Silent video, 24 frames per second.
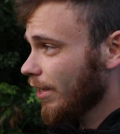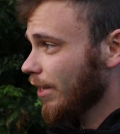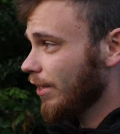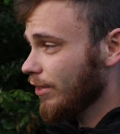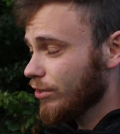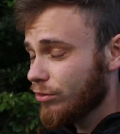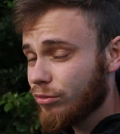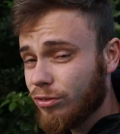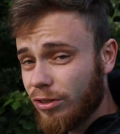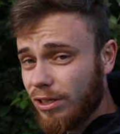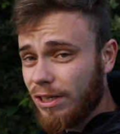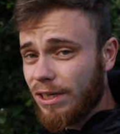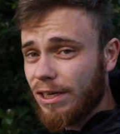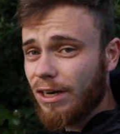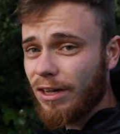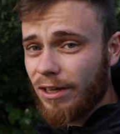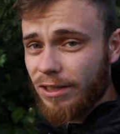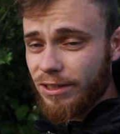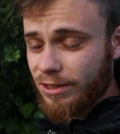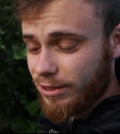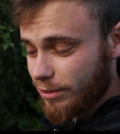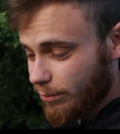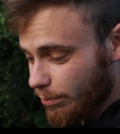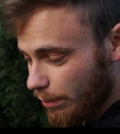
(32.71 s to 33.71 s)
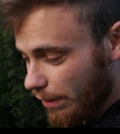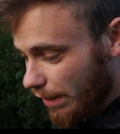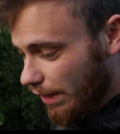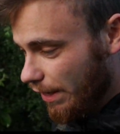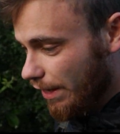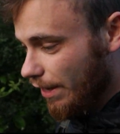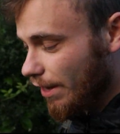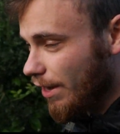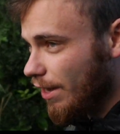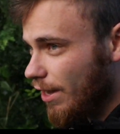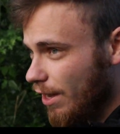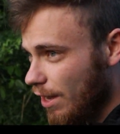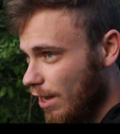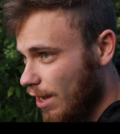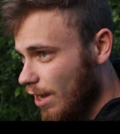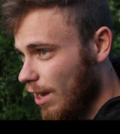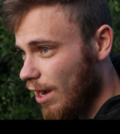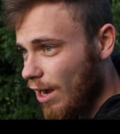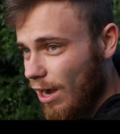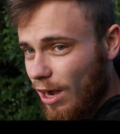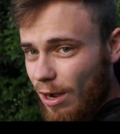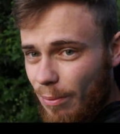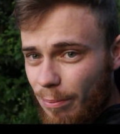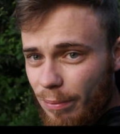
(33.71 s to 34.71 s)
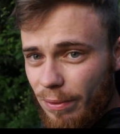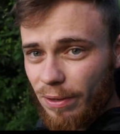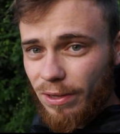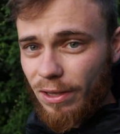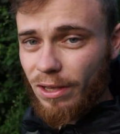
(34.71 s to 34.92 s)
it's really nice to be up